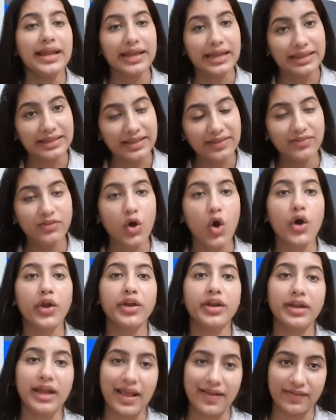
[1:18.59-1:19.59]
This
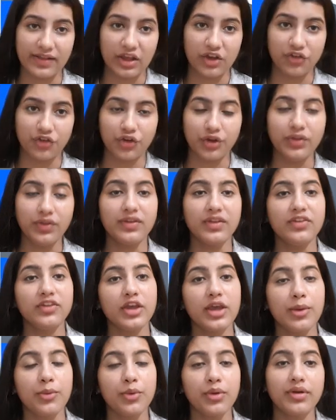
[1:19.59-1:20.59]
organization, this
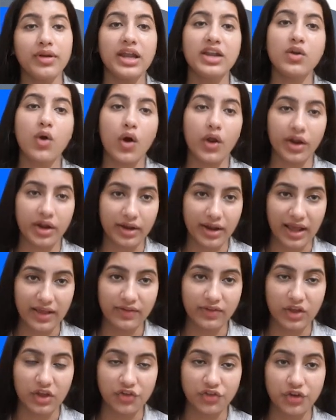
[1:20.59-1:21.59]
human rights
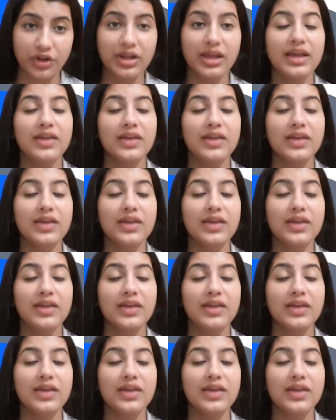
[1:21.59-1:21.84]
organization,